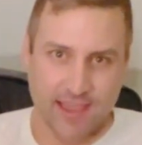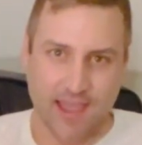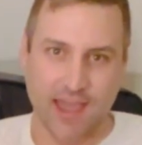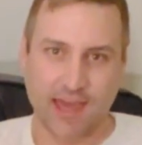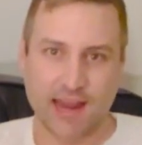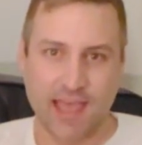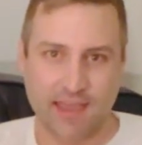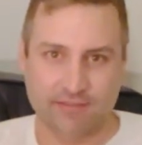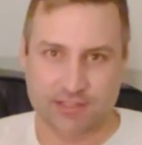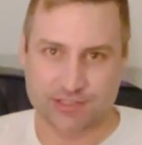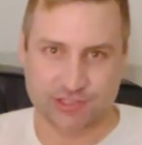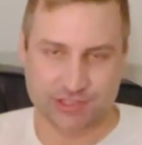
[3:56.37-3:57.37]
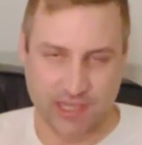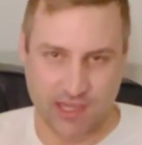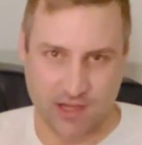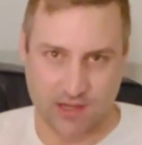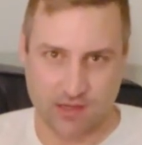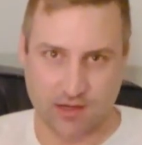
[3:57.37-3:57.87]
and I haven't
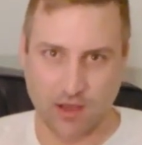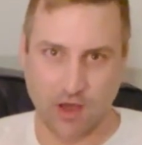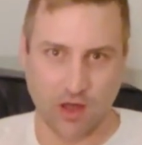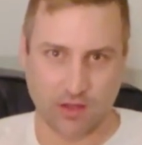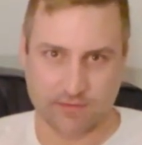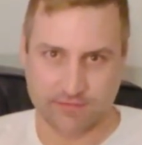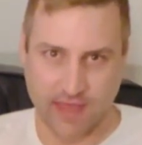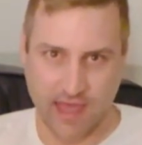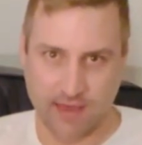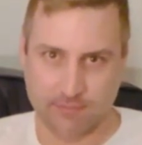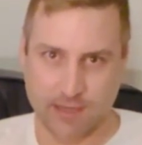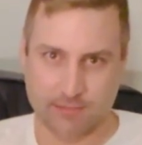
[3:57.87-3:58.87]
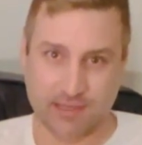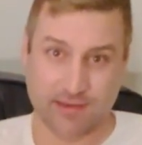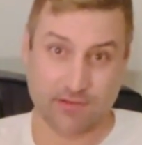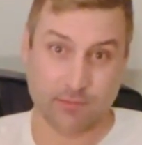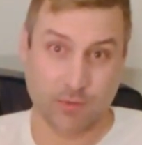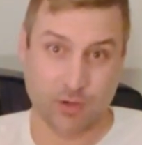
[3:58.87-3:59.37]
shared all of that, maybe
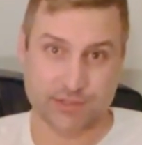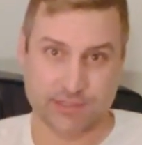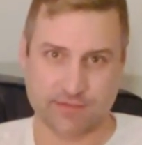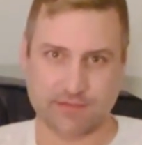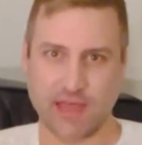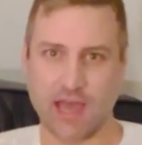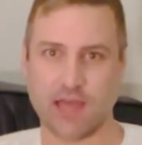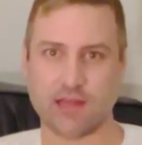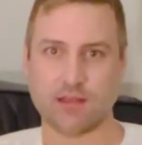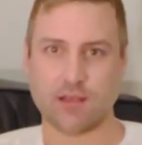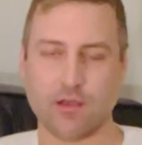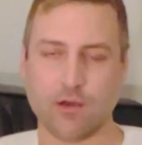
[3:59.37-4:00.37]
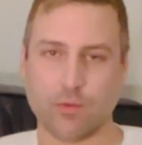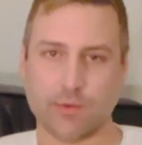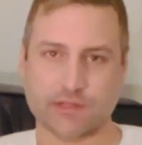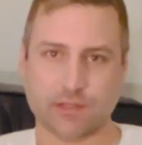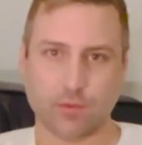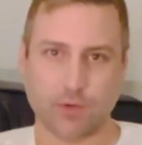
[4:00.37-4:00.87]
even most of that,
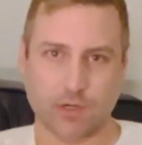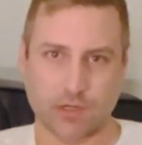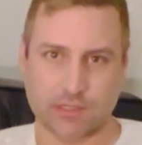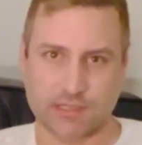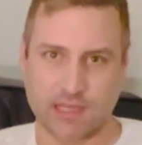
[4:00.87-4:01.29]
with the world.